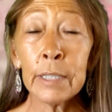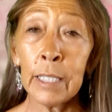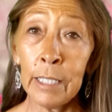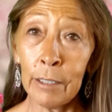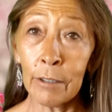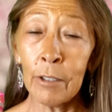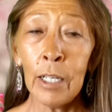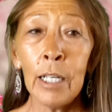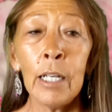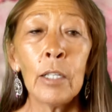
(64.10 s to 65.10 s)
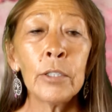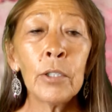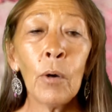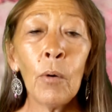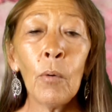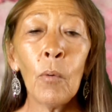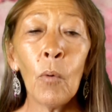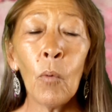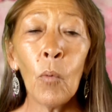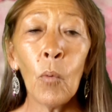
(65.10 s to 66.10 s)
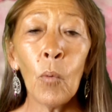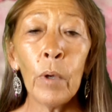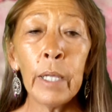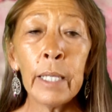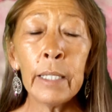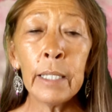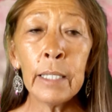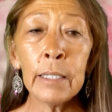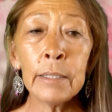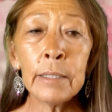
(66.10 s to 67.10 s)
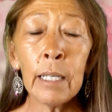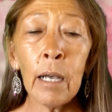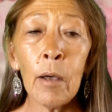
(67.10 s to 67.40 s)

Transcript: to hear. So it is